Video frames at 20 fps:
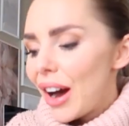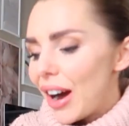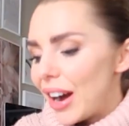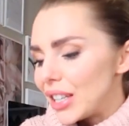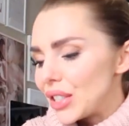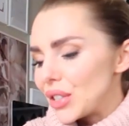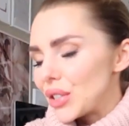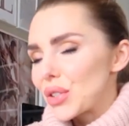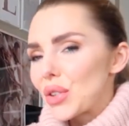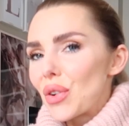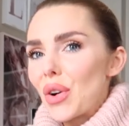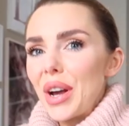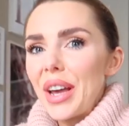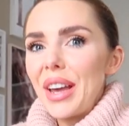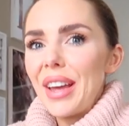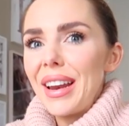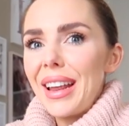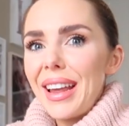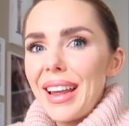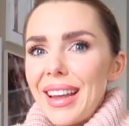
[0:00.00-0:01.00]
I just got
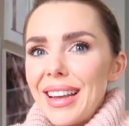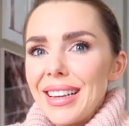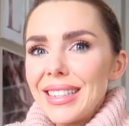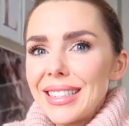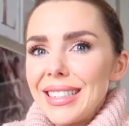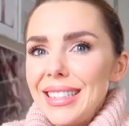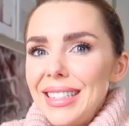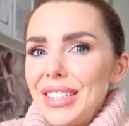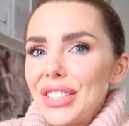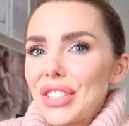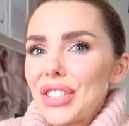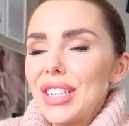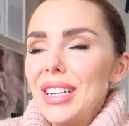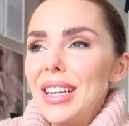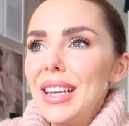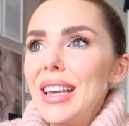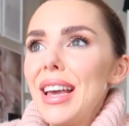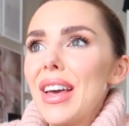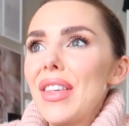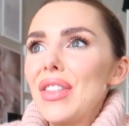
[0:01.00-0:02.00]
in. It is
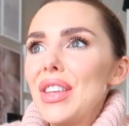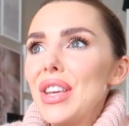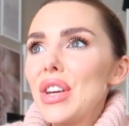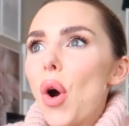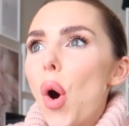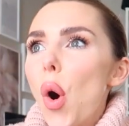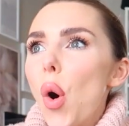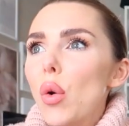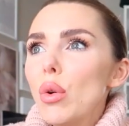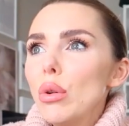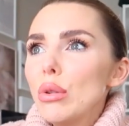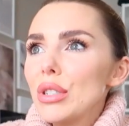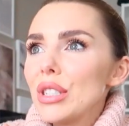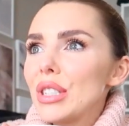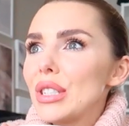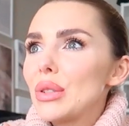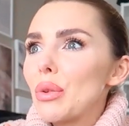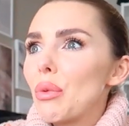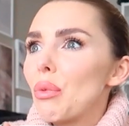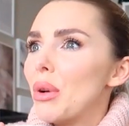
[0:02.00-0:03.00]
literally the
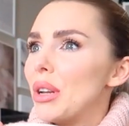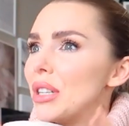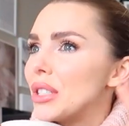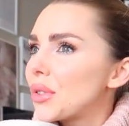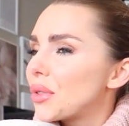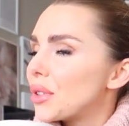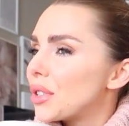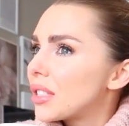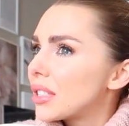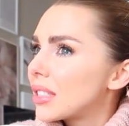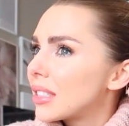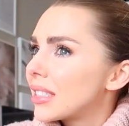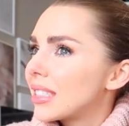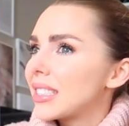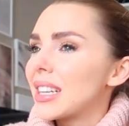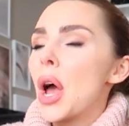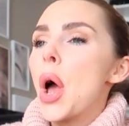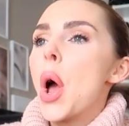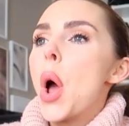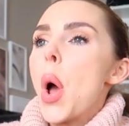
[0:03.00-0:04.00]
coldest,
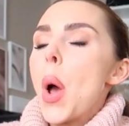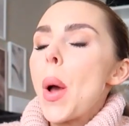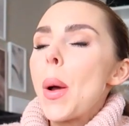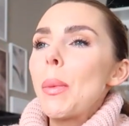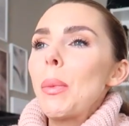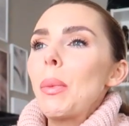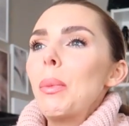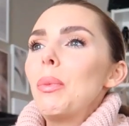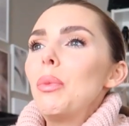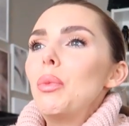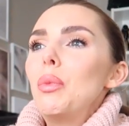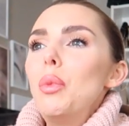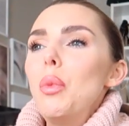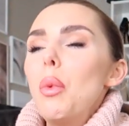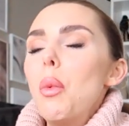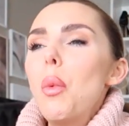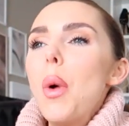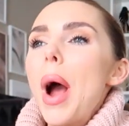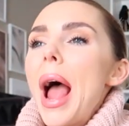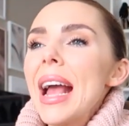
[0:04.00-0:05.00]
winterest,
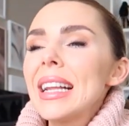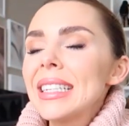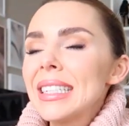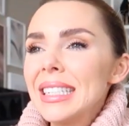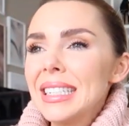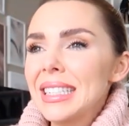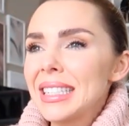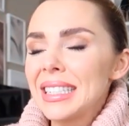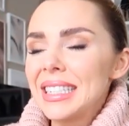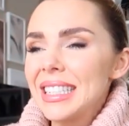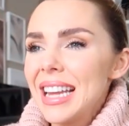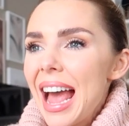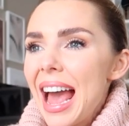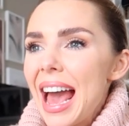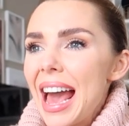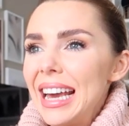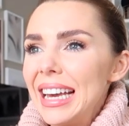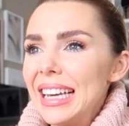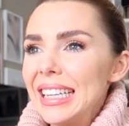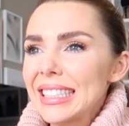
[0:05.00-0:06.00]
wettest
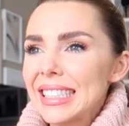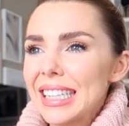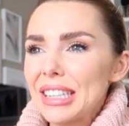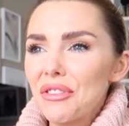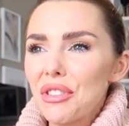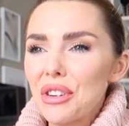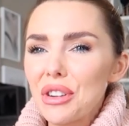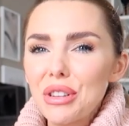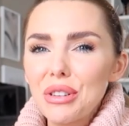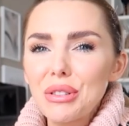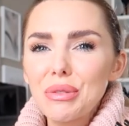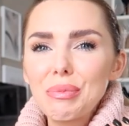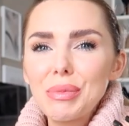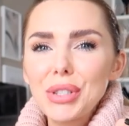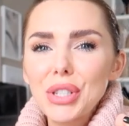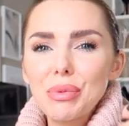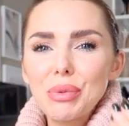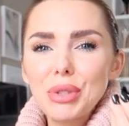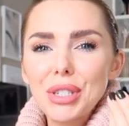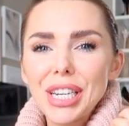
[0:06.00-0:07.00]
day. It's like one of those
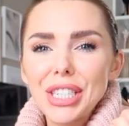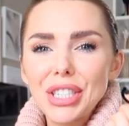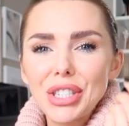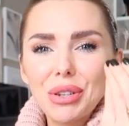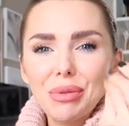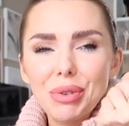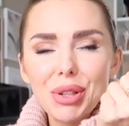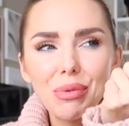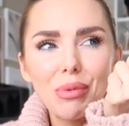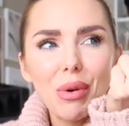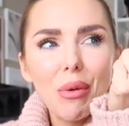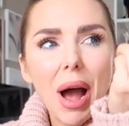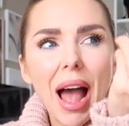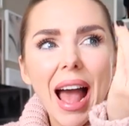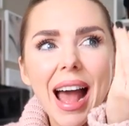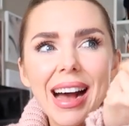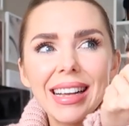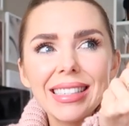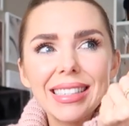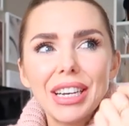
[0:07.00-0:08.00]
miserable days, you know, when the
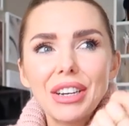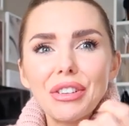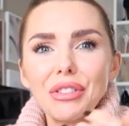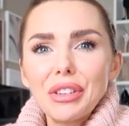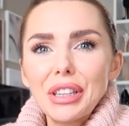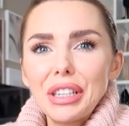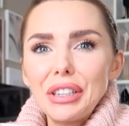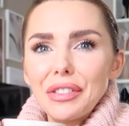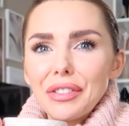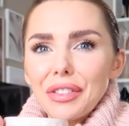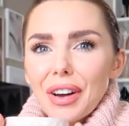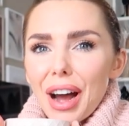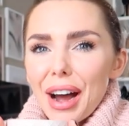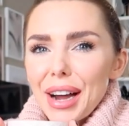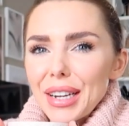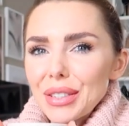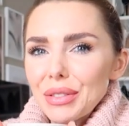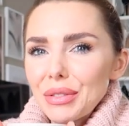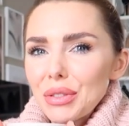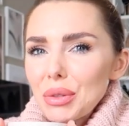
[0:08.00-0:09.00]
air's like really
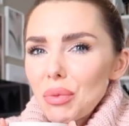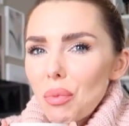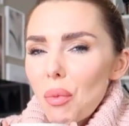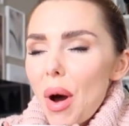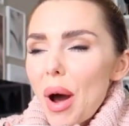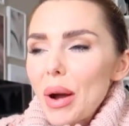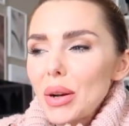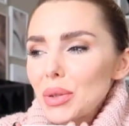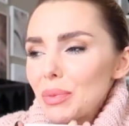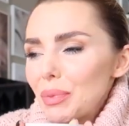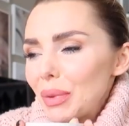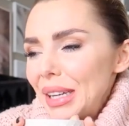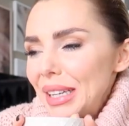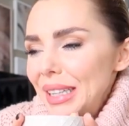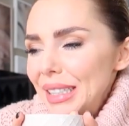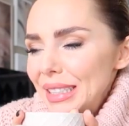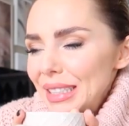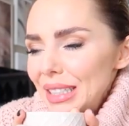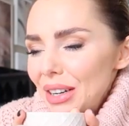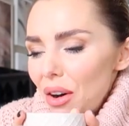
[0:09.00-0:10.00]
fine. So I've just whacked up the
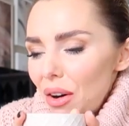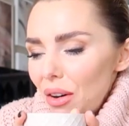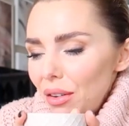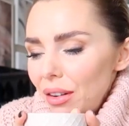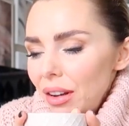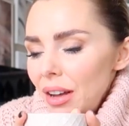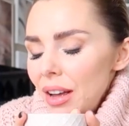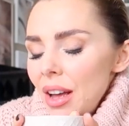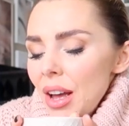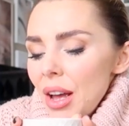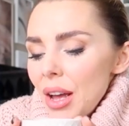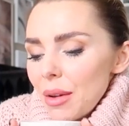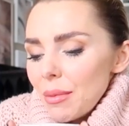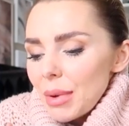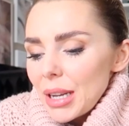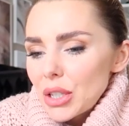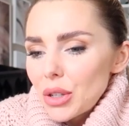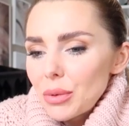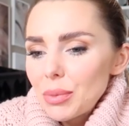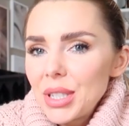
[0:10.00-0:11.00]
heating on,
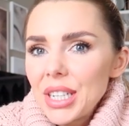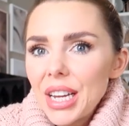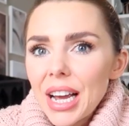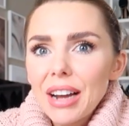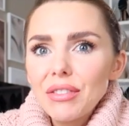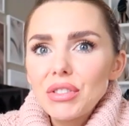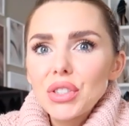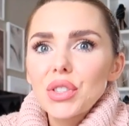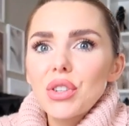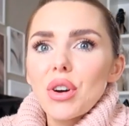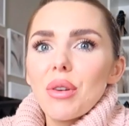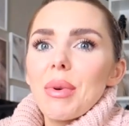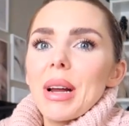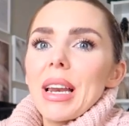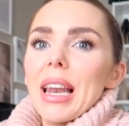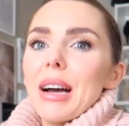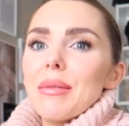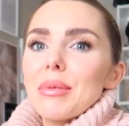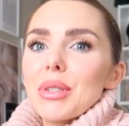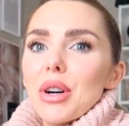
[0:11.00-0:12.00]
made a cup of tea. I've just got
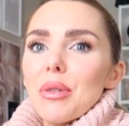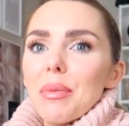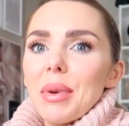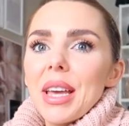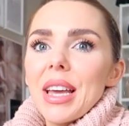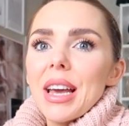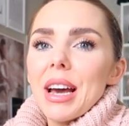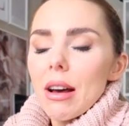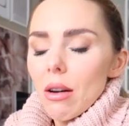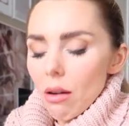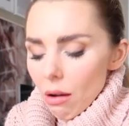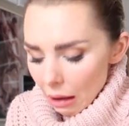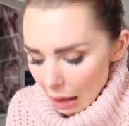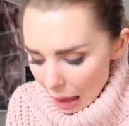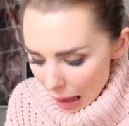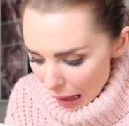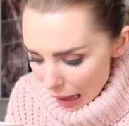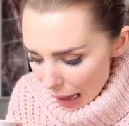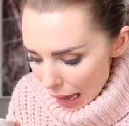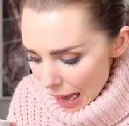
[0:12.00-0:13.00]
my laptop here.
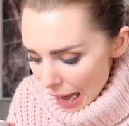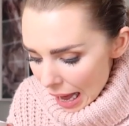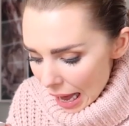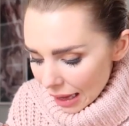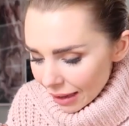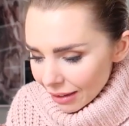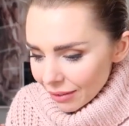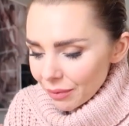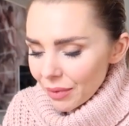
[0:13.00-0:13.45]
Ah!